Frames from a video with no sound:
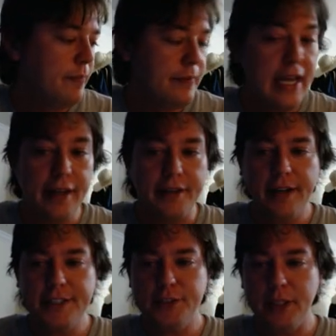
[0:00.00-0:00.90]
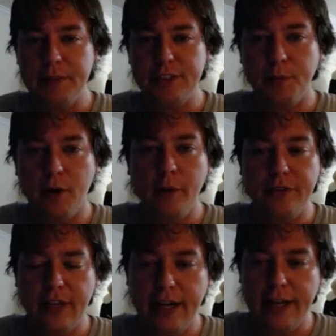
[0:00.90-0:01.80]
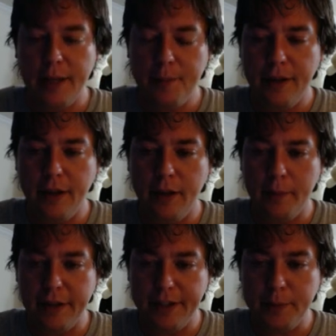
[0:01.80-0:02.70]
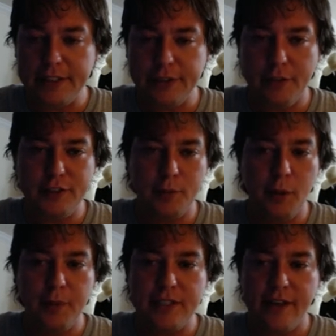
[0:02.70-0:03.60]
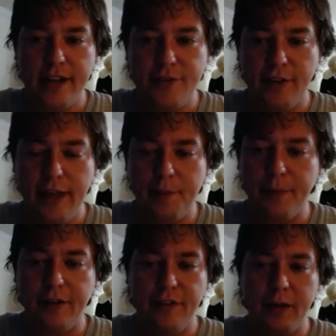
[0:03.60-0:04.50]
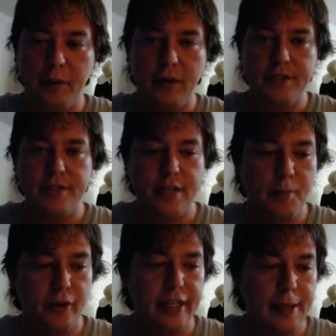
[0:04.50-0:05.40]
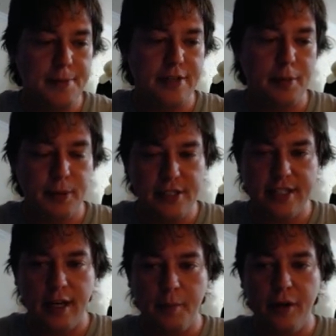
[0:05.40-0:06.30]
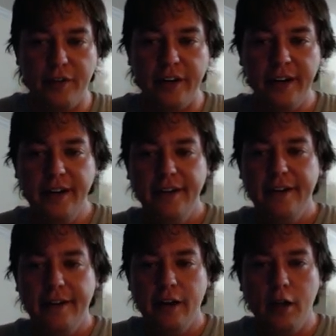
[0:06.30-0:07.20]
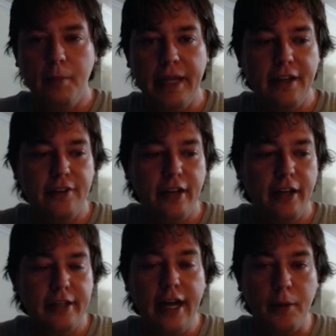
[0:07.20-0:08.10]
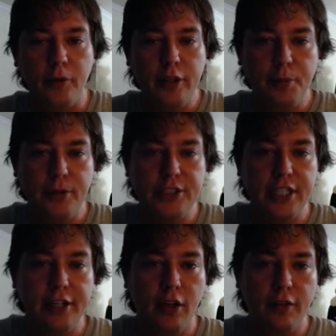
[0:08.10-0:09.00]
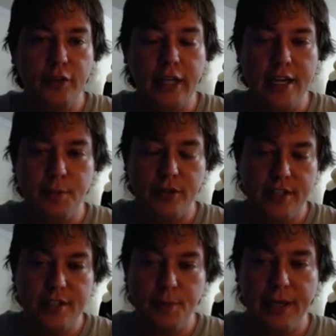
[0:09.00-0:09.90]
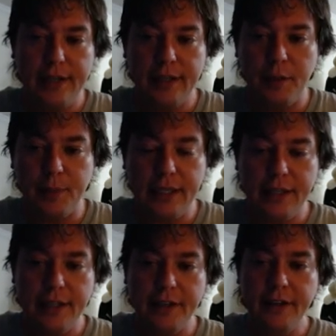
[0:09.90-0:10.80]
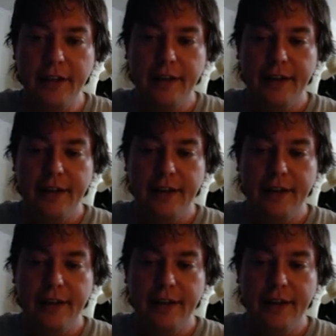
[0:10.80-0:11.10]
Yeah, next stream is tomorrow at 10 a.m. I think we still have some open slots for that, but if anyone wants to send more games, please send them over. Yeah, I really appreciate all of you guys participating and being here.